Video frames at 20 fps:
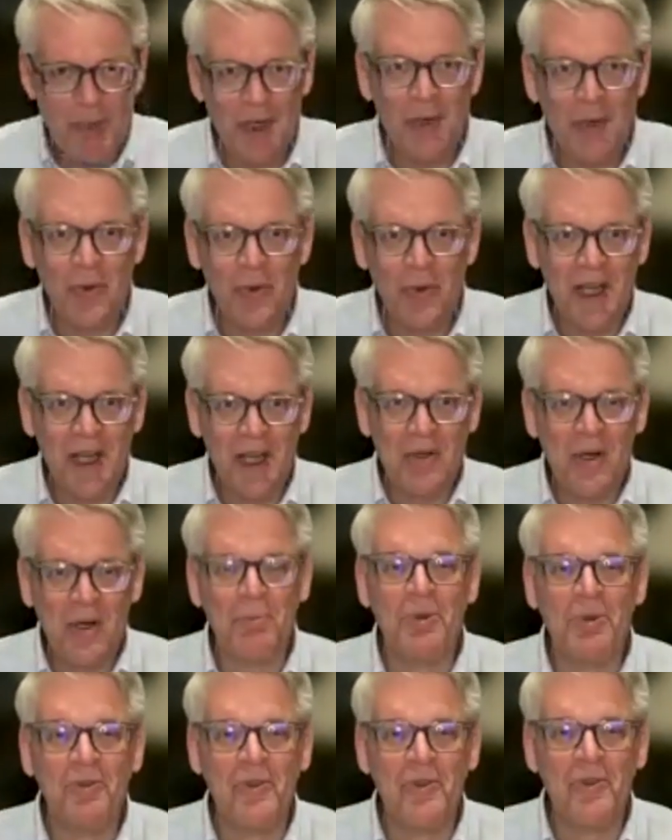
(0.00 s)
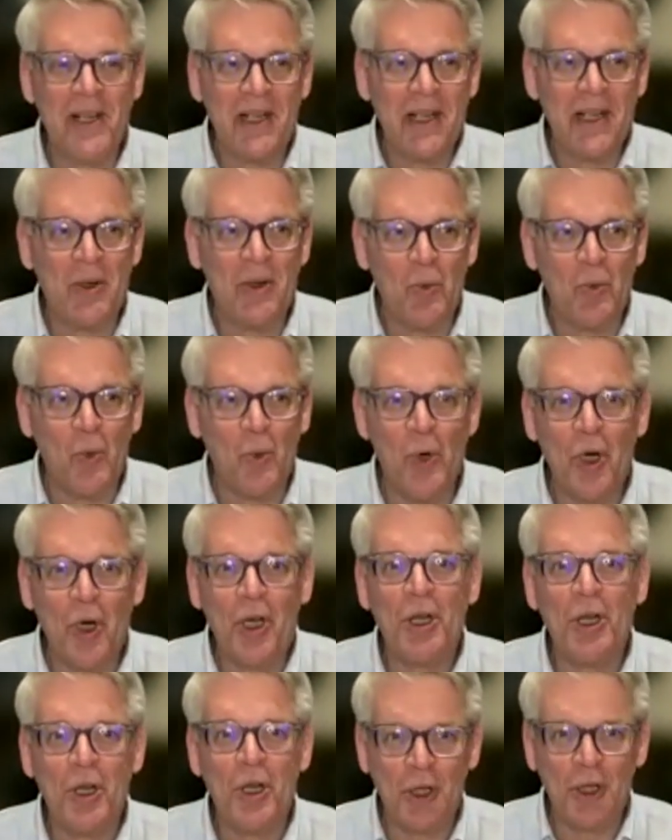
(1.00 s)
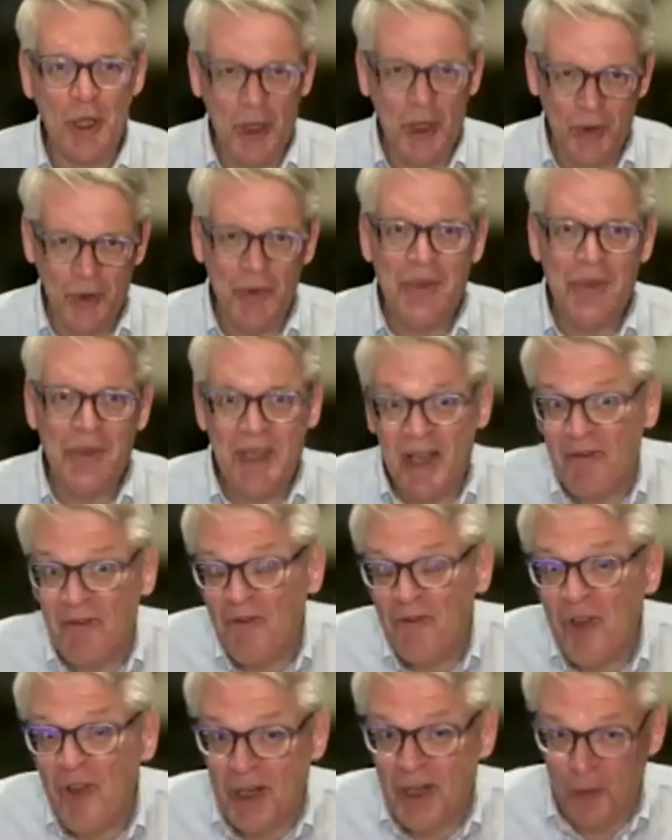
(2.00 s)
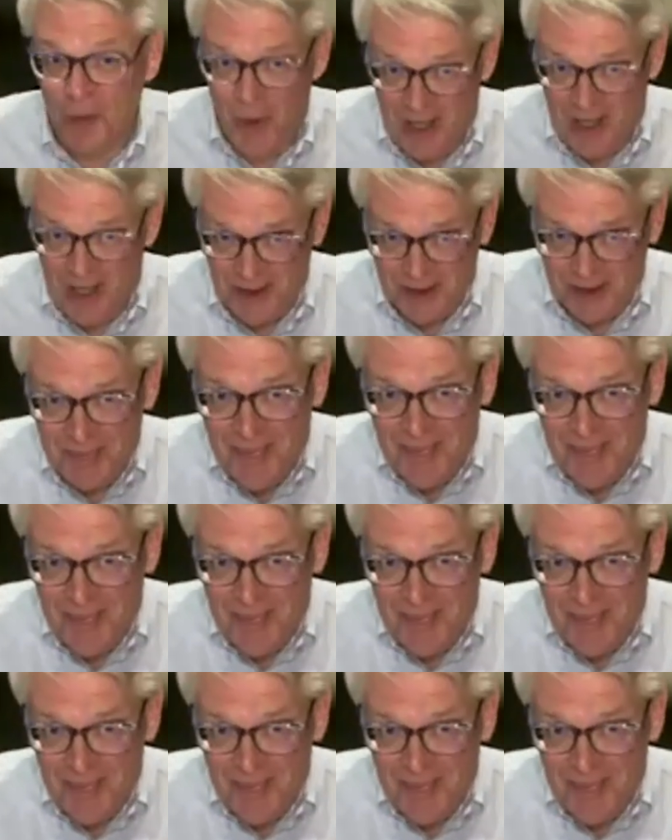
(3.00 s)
who had trouble finding work clothes that fit well.